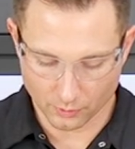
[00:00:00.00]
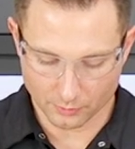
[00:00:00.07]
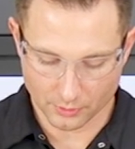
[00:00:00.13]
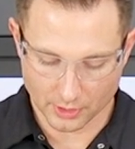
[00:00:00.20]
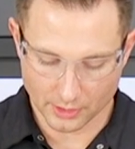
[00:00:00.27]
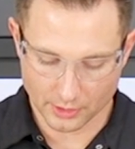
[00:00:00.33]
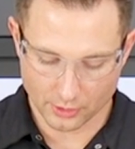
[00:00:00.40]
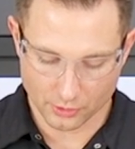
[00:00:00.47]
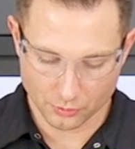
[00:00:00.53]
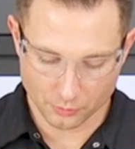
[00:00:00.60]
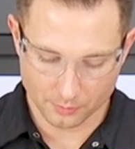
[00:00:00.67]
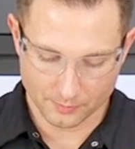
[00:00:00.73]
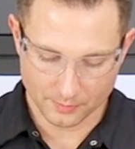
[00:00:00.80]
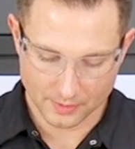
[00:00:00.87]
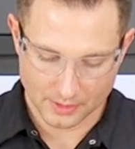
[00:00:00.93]
what we're going to
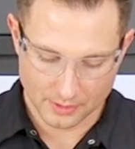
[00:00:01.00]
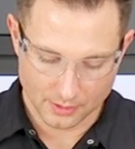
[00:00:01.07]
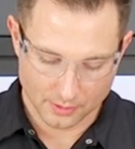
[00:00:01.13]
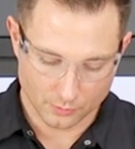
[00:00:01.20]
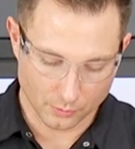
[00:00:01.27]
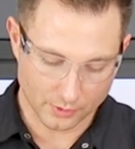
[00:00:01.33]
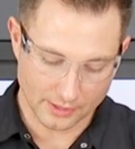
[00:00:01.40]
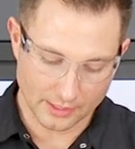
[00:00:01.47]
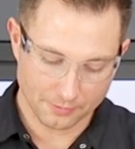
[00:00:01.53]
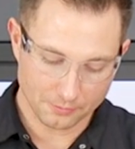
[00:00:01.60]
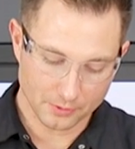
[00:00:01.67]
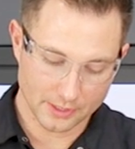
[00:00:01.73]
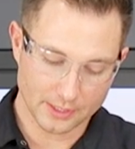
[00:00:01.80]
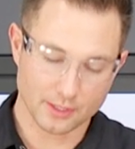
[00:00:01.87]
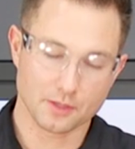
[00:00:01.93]
do, we're
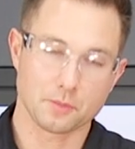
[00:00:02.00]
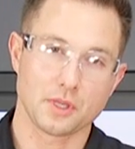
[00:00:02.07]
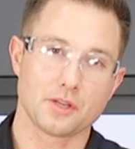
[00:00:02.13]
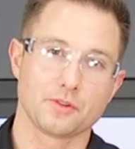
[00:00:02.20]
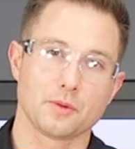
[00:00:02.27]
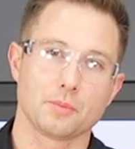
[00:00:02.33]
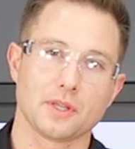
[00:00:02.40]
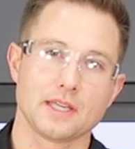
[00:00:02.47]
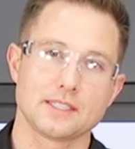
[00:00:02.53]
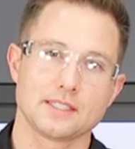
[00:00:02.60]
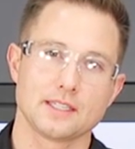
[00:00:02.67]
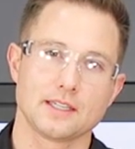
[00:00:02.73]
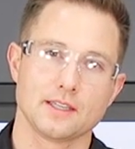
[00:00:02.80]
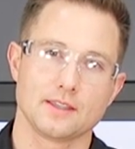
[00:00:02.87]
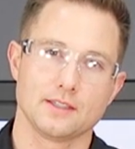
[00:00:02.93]
definitely going to be
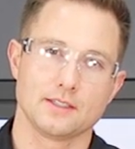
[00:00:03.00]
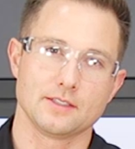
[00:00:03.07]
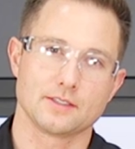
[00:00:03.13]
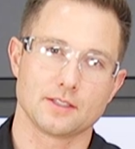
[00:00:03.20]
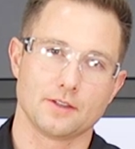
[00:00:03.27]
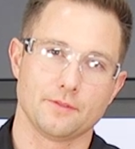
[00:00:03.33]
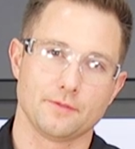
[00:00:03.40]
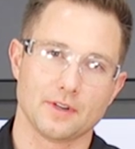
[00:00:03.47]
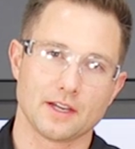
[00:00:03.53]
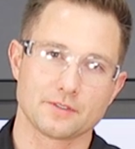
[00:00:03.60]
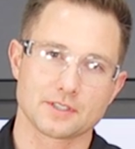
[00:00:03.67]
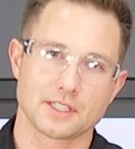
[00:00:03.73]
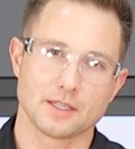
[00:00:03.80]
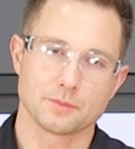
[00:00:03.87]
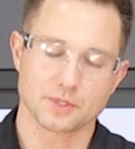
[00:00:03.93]
replacing these valve
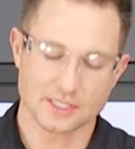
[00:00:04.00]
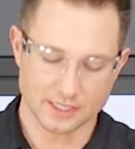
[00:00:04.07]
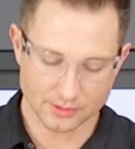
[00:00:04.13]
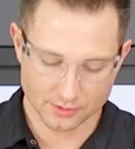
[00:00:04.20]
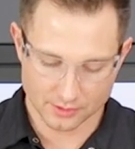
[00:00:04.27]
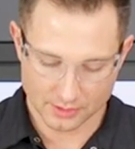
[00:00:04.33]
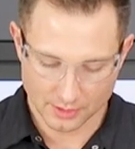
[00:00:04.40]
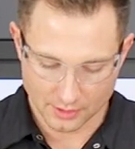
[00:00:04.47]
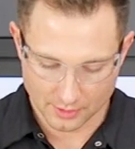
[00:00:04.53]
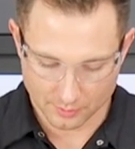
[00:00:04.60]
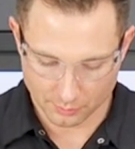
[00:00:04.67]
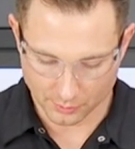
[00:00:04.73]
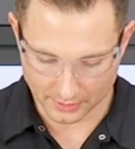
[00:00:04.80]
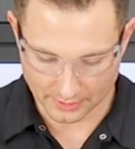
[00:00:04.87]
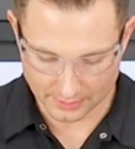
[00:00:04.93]
stem seals,
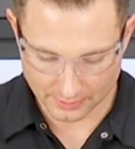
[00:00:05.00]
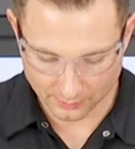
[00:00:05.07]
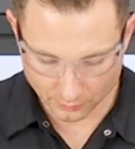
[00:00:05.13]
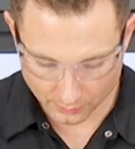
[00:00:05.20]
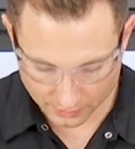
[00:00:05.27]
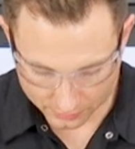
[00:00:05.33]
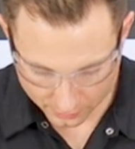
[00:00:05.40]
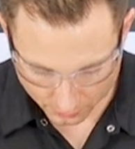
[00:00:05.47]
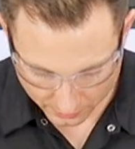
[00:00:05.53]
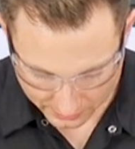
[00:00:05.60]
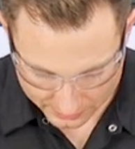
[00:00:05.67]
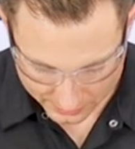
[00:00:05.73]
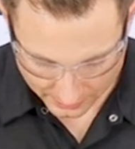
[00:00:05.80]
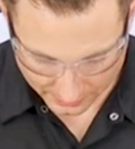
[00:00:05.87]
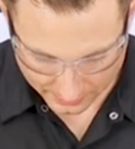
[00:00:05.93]
but we also want
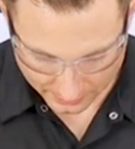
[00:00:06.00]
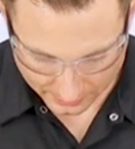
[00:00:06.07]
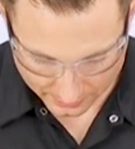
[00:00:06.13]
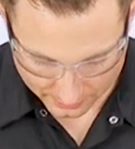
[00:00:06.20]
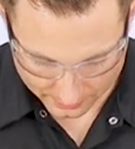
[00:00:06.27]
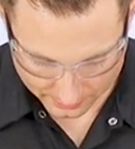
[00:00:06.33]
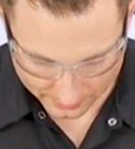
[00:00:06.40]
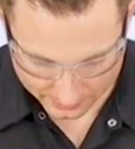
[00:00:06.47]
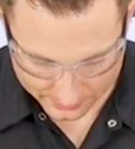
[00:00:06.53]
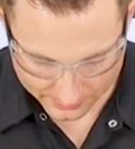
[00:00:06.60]
to check the